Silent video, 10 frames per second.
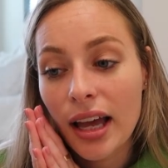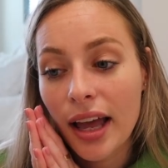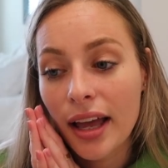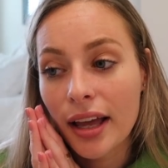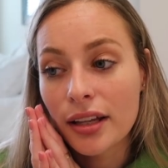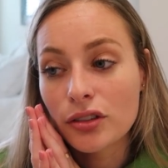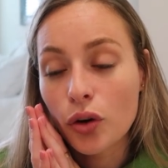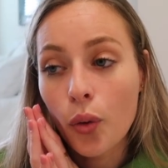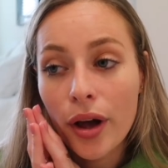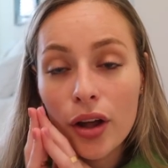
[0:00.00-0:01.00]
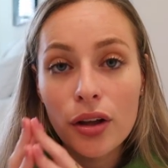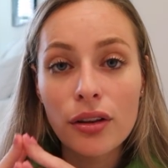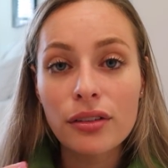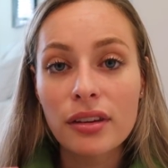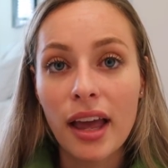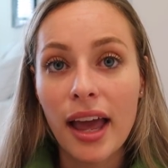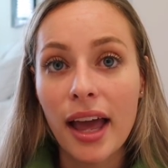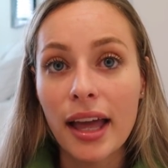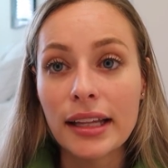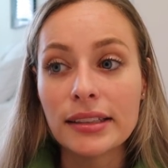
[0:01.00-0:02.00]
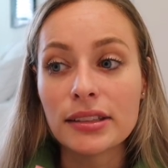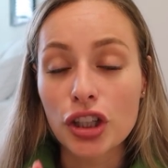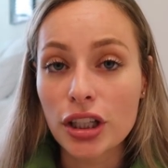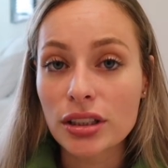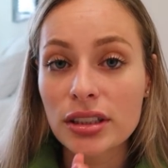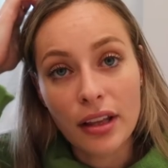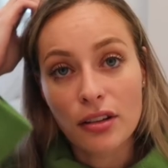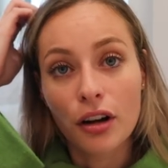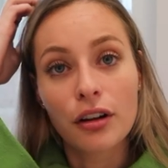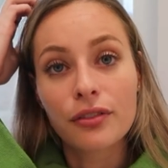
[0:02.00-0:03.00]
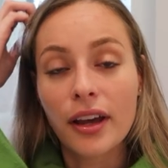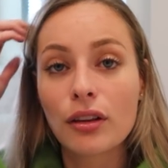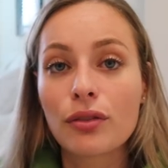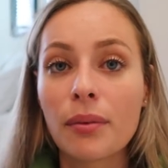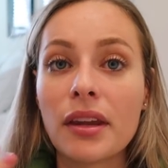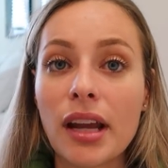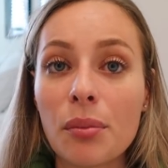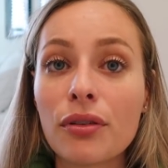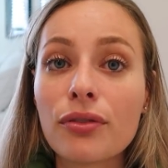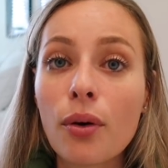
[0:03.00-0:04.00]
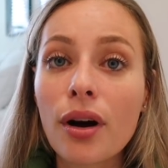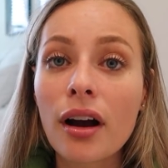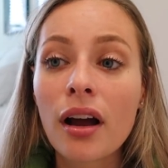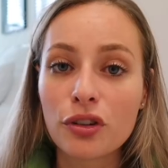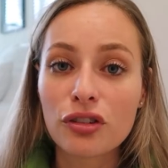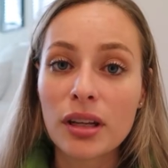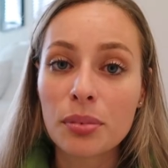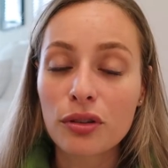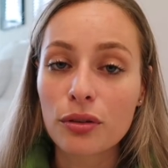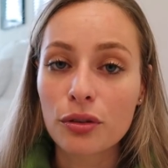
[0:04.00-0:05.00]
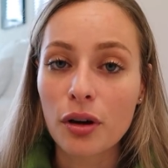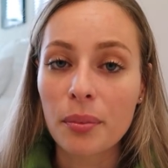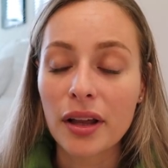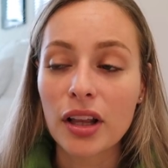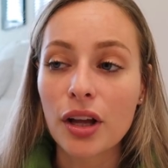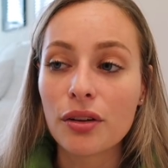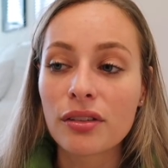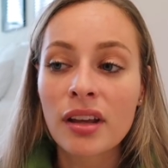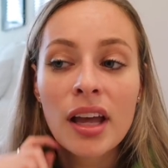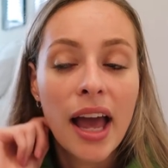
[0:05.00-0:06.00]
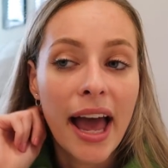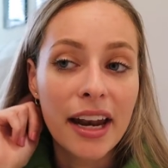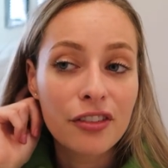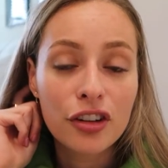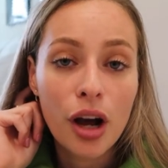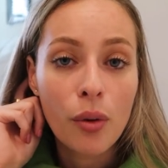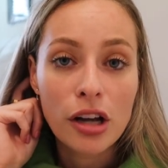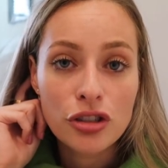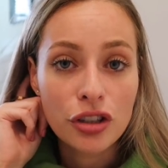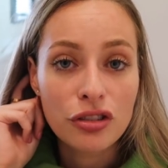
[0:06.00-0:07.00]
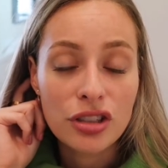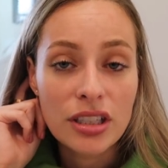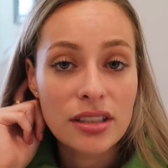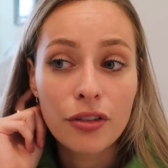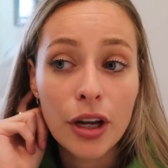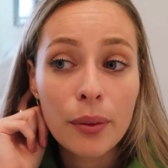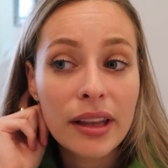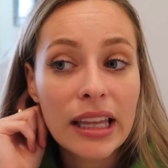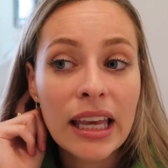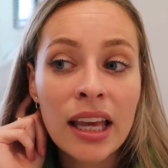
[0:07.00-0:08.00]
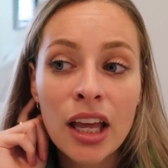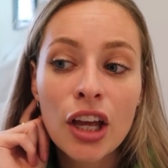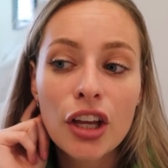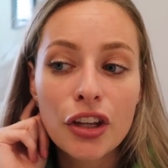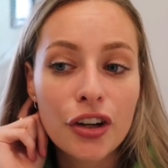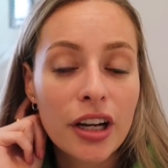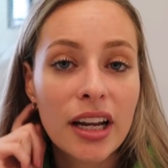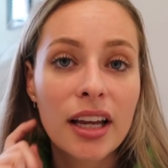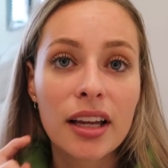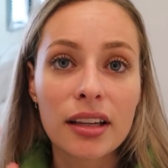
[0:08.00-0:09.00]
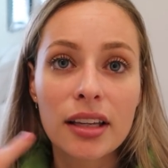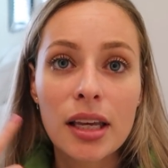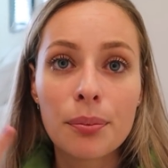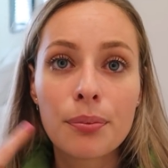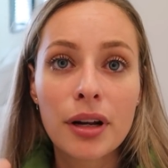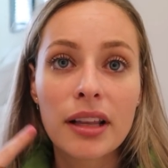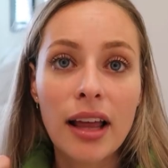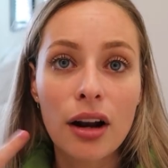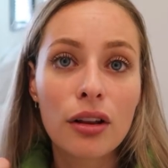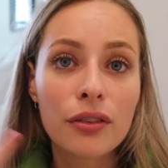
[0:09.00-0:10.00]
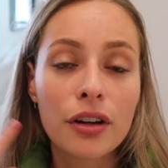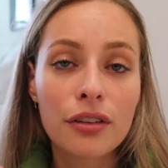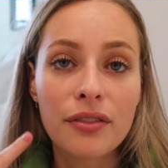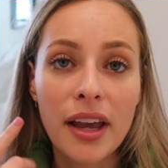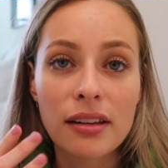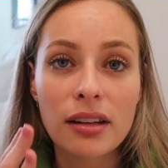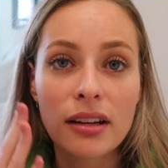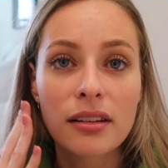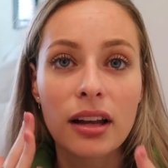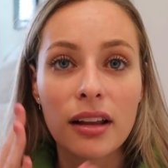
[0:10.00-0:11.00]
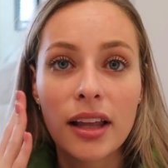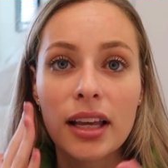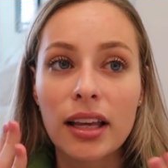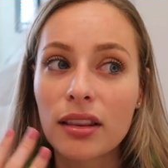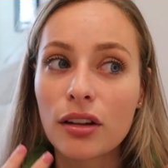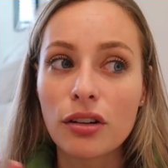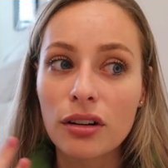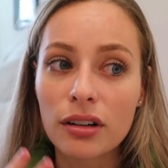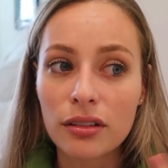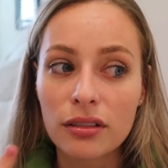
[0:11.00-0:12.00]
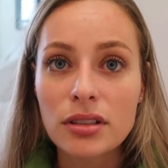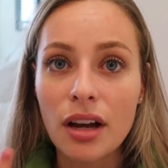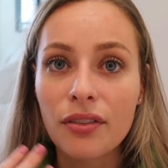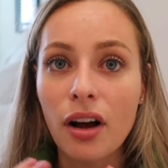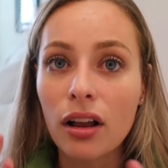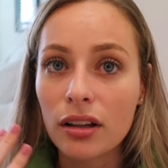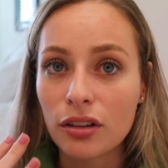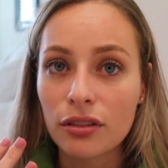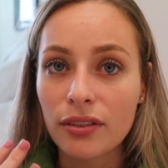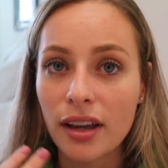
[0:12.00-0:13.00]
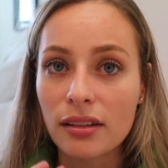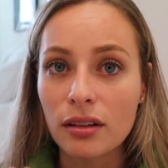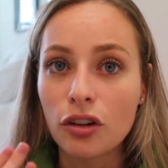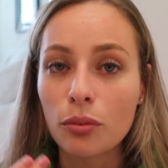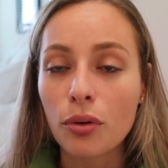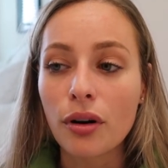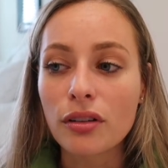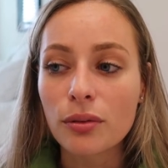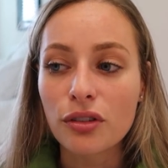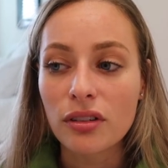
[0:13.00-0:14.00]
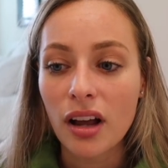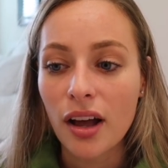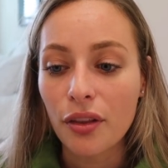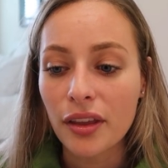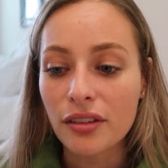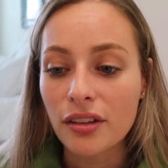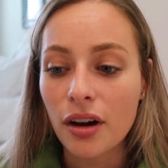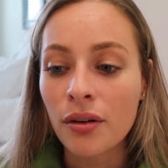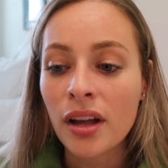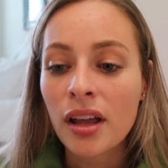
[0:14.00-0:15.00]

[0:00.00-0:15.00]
and oils and dirt that's on our face from the day before, which seeps through to our pillows. And if you're not washing your sheets frequently, you're gonna keep putting that all over your face and it's gonna like get the dirt and stuff all in your face and your pores, which is not healthy. So